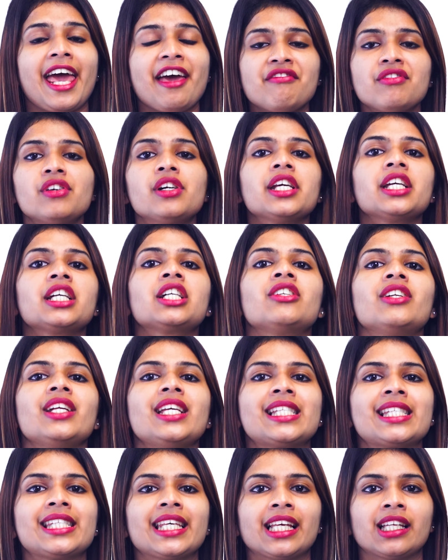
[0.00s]

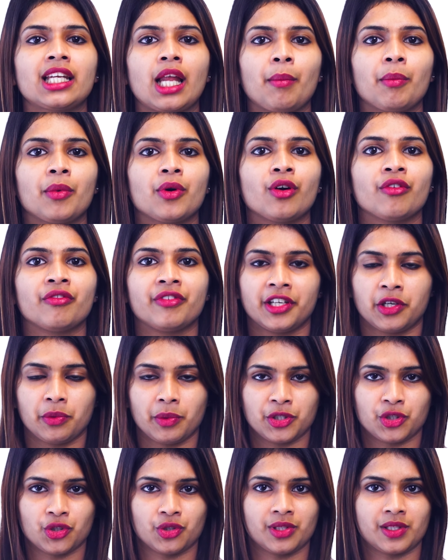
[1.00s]
ever-increasing number of
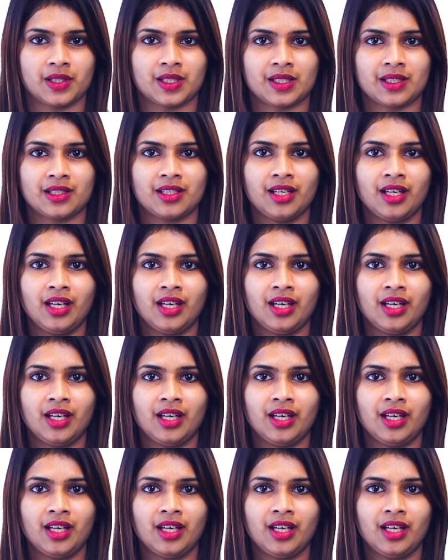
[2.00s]
individuals.